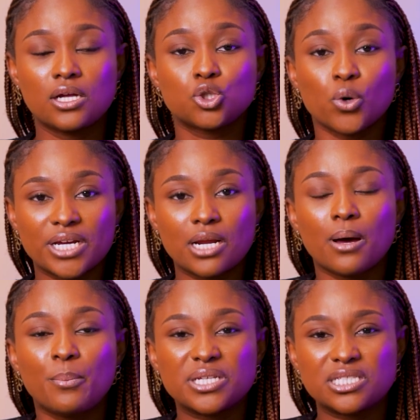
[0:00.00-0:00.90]
talking
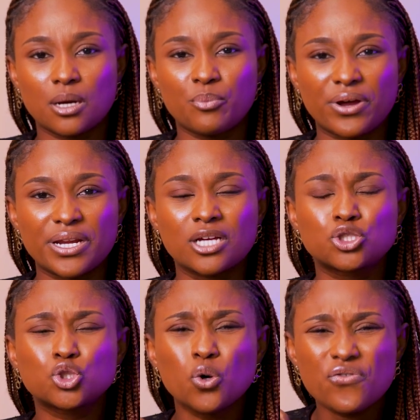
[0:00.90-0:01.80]
about personal branding
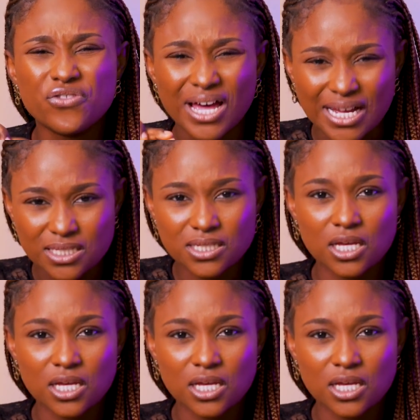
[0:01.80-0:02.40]
so that